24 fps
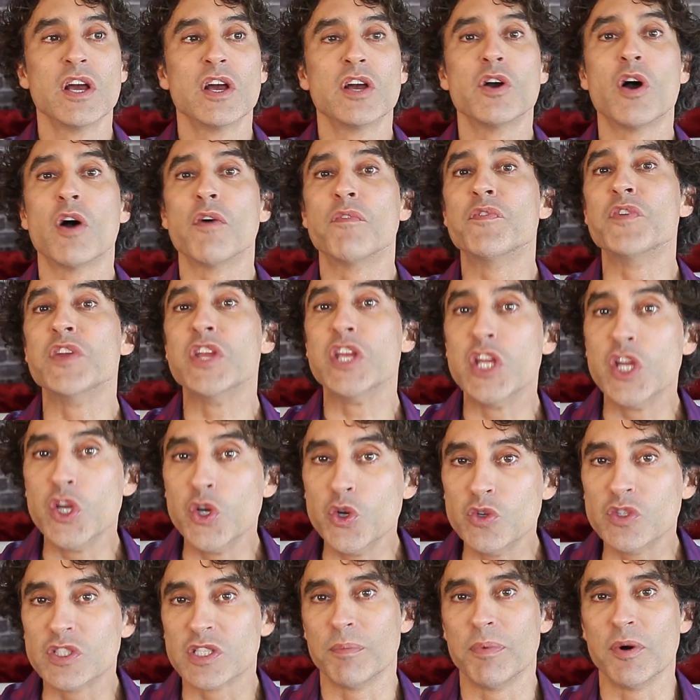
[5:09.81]
of
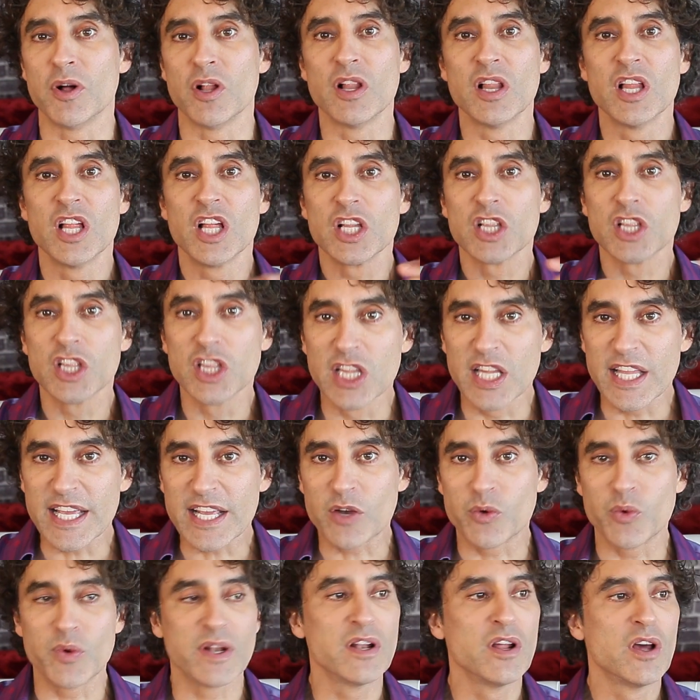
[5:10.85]
usable
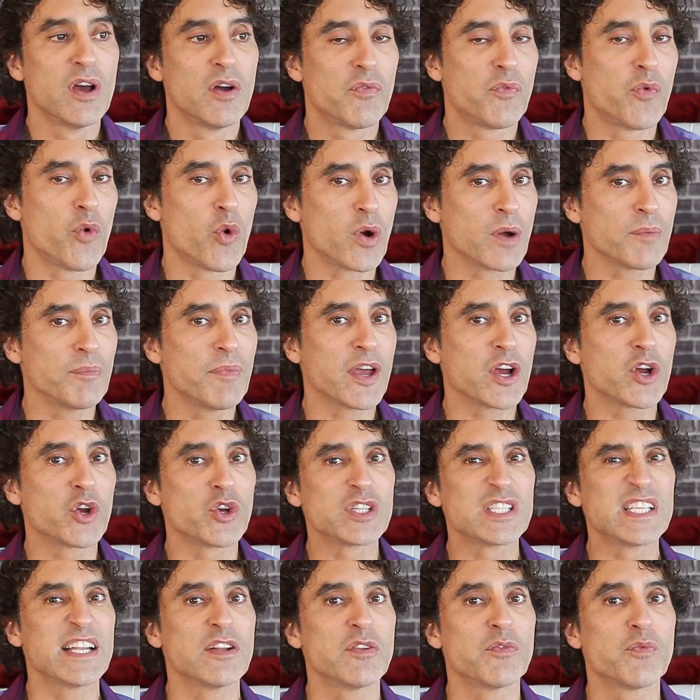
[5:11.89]
liquid form that goes
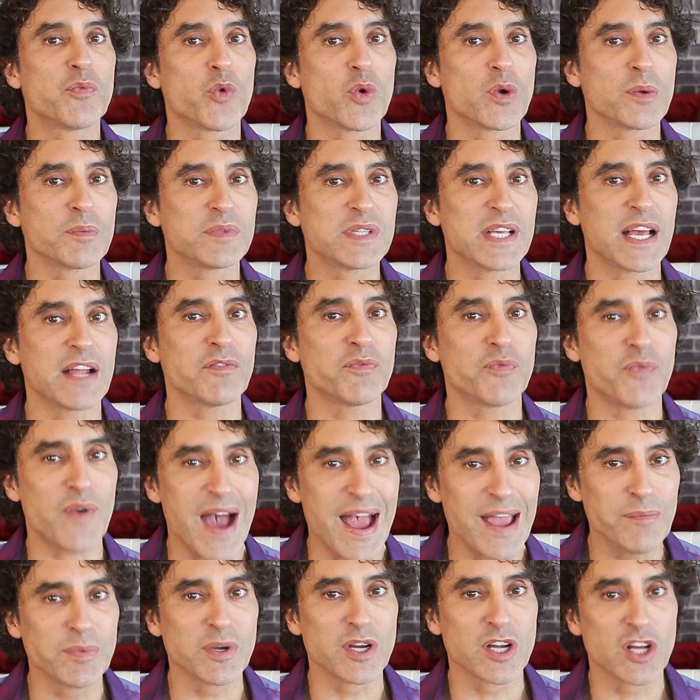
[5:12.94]
in and forms that
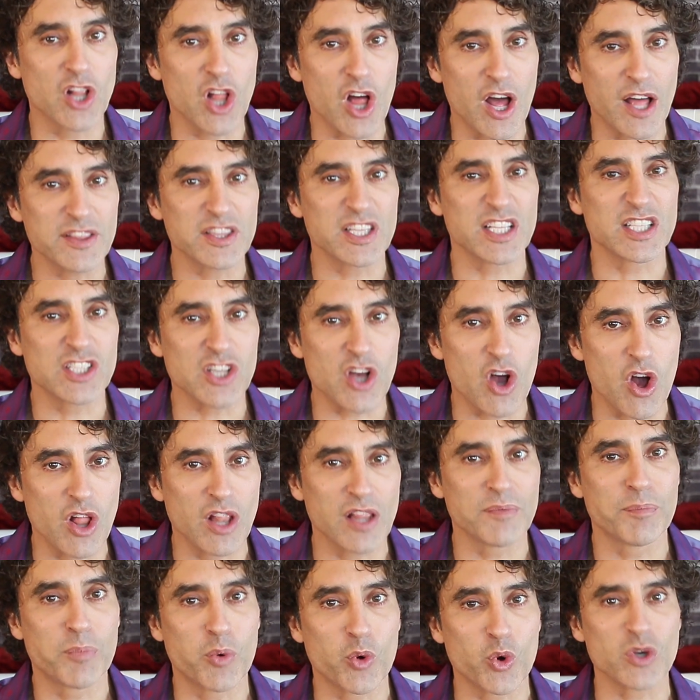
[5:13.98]
fibrin clot that's all
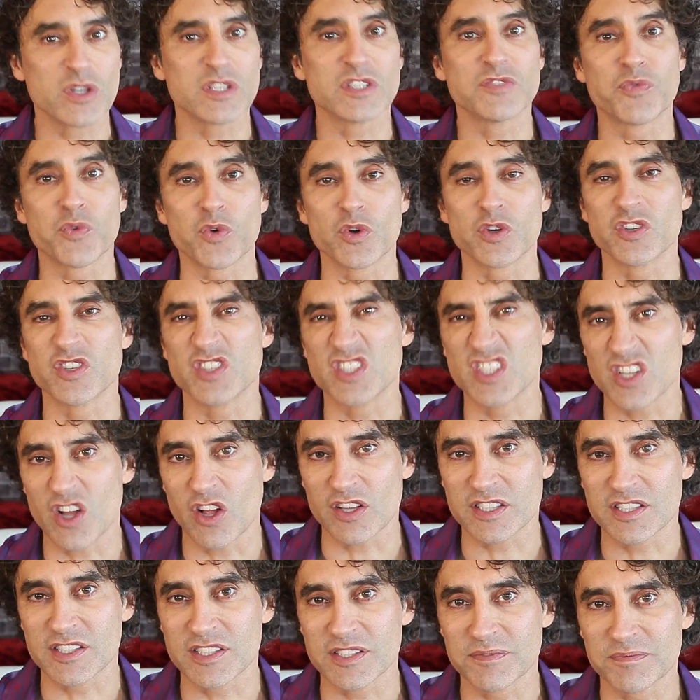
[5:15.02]
important for
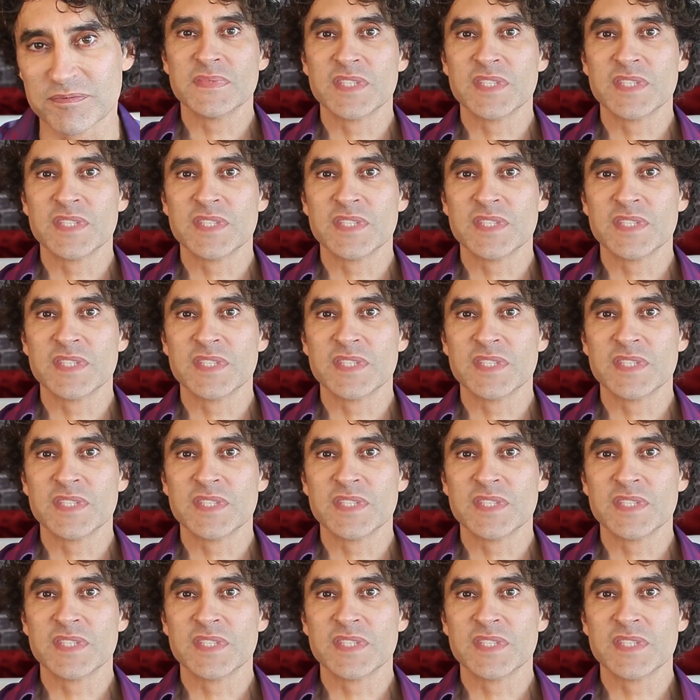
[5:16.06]
results.